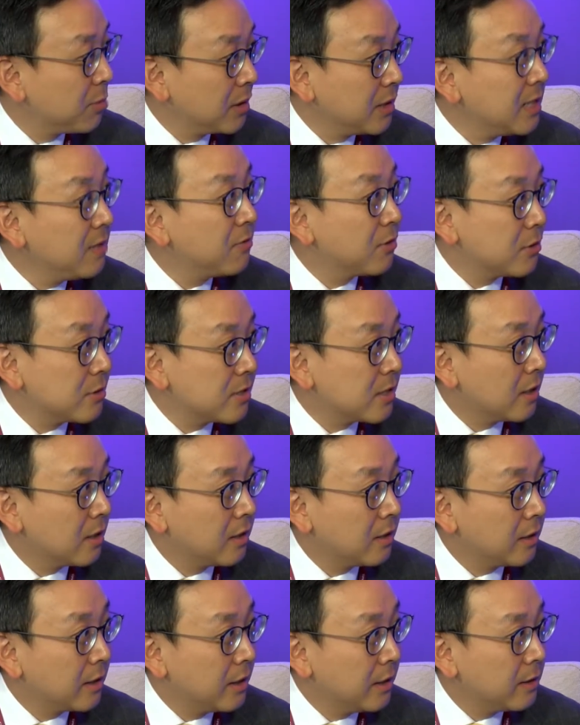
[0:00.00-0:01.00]
believers
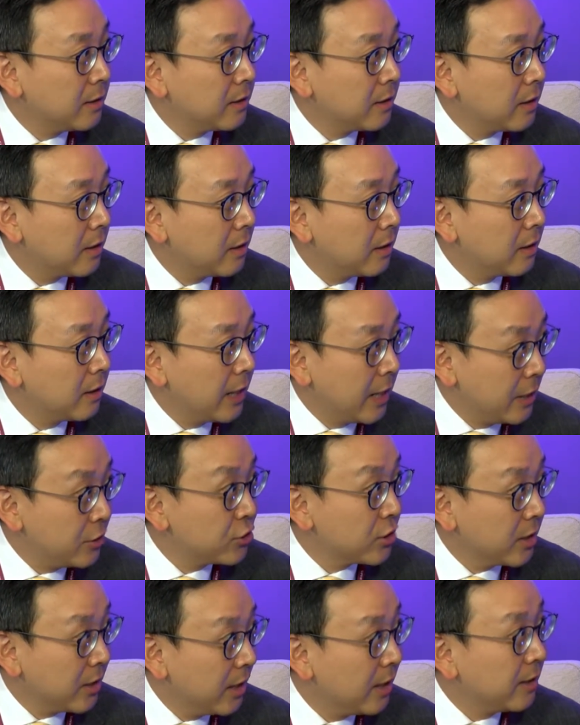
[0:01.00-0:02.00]
in
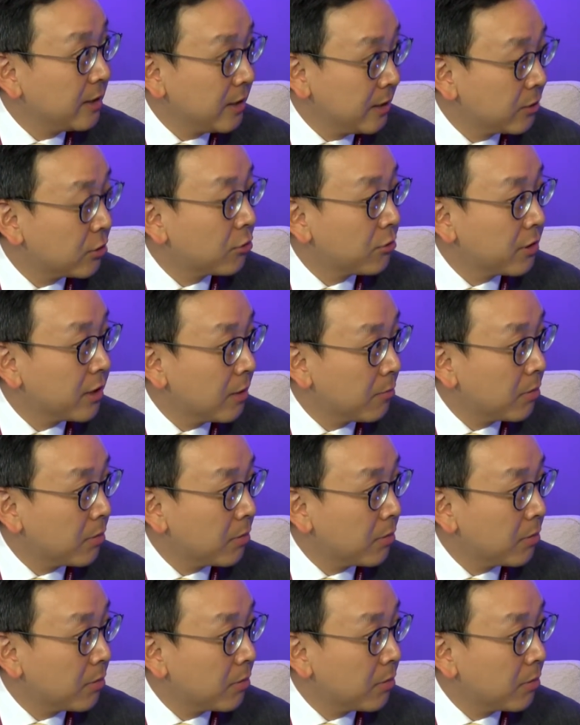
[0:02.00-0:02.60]
Asia and in Korea.